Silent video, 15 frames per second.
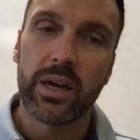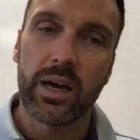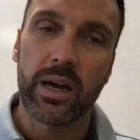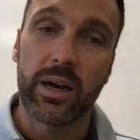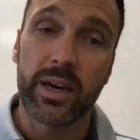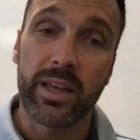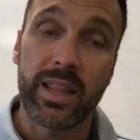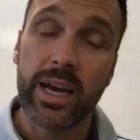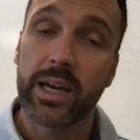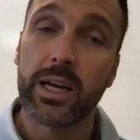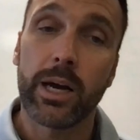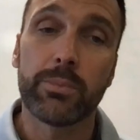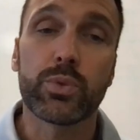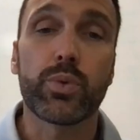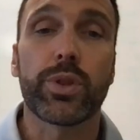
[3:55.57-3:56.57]
Uh, and that
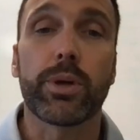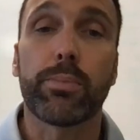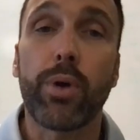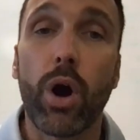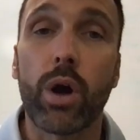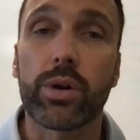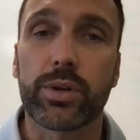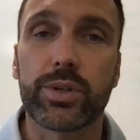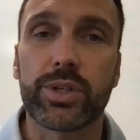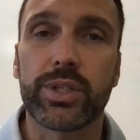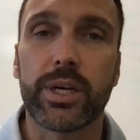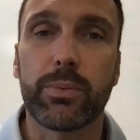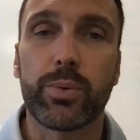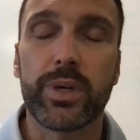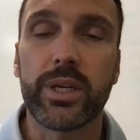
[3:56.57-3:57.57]
comes with a
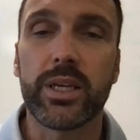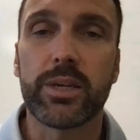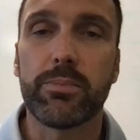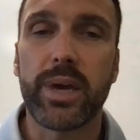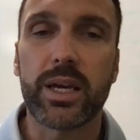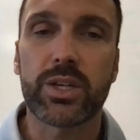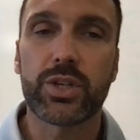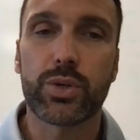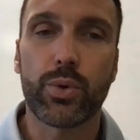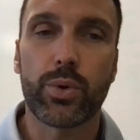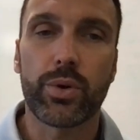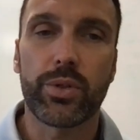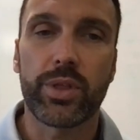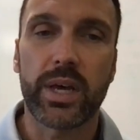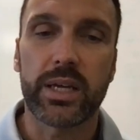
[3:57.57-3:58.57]
partnership. We need to make
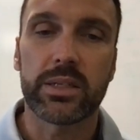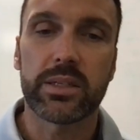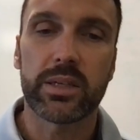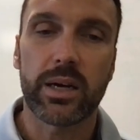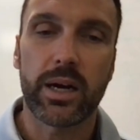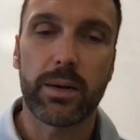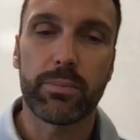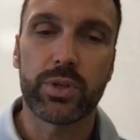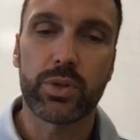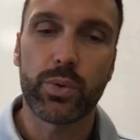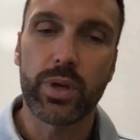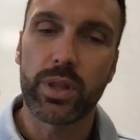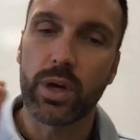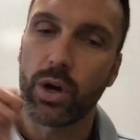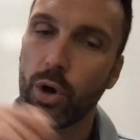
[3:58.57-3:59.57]
sure that uh,
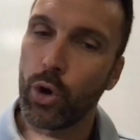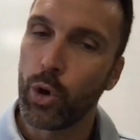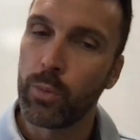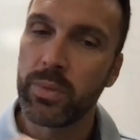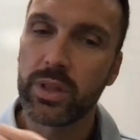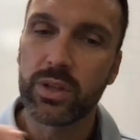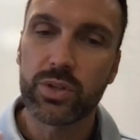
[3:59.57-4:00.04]
between the home and the